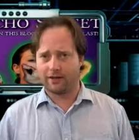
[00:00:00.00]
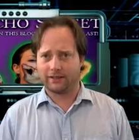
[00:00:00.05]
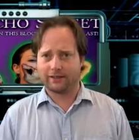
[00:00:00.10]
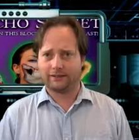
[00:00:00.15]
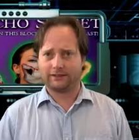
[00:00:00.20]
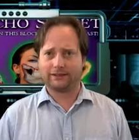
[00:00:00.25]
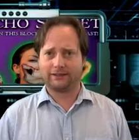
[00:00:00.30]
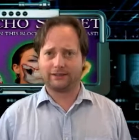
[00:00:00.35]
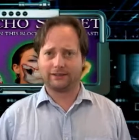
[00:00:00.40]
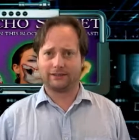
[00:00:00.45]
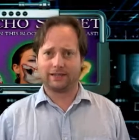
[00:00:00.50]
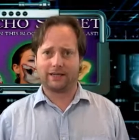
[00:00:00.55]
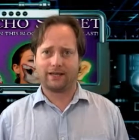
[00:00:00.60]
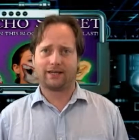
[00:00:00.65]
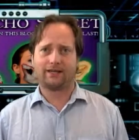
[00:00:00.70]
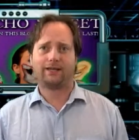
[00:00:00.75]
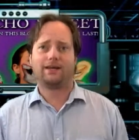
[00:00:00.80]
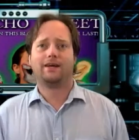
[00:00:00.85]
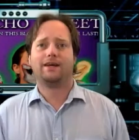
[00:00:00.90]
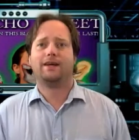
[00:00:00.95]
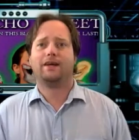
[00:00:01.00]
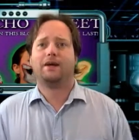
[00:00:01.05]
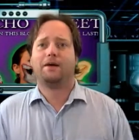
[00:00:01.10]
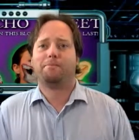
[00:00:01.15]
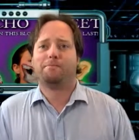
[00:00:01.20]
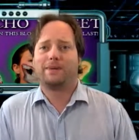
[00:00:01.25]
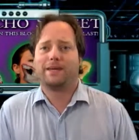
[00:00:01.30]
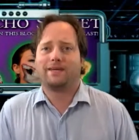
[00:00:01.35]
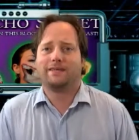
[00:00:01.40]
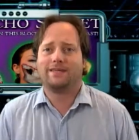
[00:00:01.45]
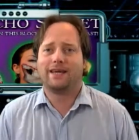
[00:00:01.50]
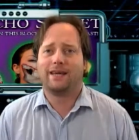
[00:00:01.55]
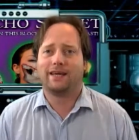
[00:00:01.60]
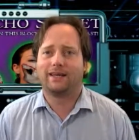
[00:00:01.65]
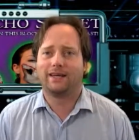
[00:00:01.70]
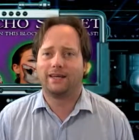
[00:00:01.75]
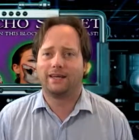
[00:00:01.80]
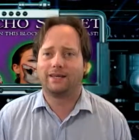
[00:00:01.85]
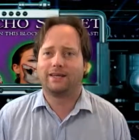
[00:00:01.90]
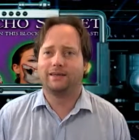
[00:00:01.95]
as she's being taken